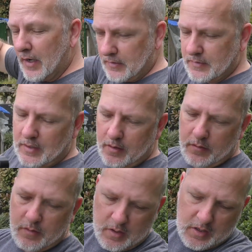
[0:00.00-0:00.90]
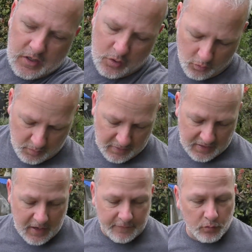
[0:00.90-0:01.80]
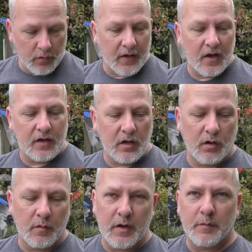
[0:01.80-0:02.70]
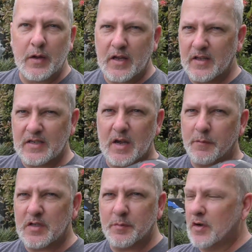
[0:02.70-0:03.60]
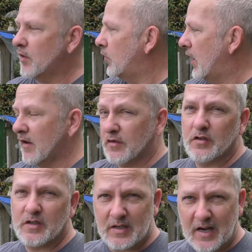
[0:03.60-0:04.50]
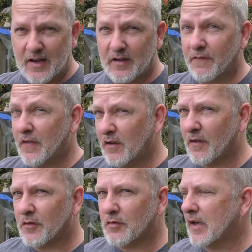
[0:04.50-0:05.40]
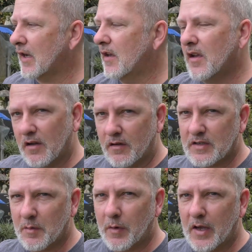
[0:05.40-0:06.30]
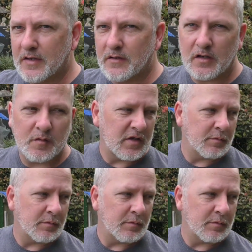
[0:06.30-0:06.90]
down. So you want to be careful with that. You don't want to be picking this up and spinning it around as soon as you're taking your finger off the trigger, because that blade's still going to be